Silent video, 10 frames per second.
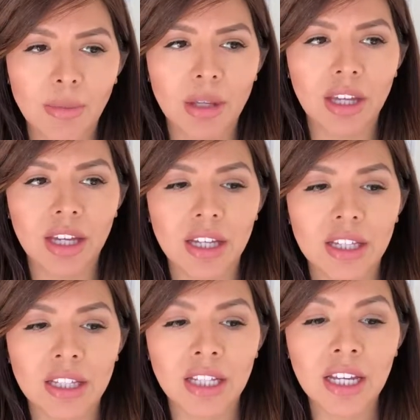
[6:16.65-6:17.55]

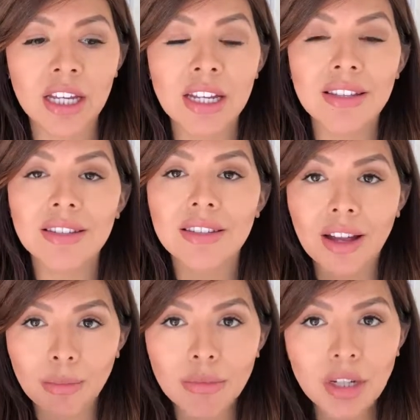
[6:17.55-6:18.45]
Because
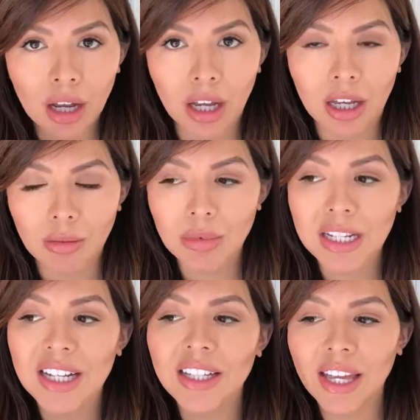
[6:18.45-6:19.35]
sometimes,
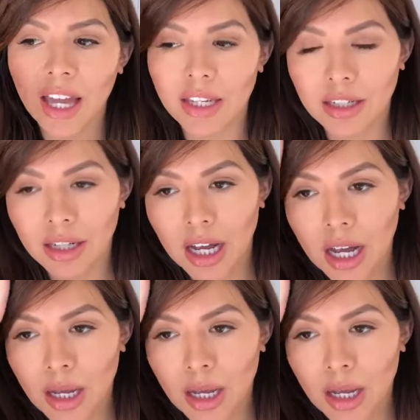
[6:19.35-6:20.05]
again,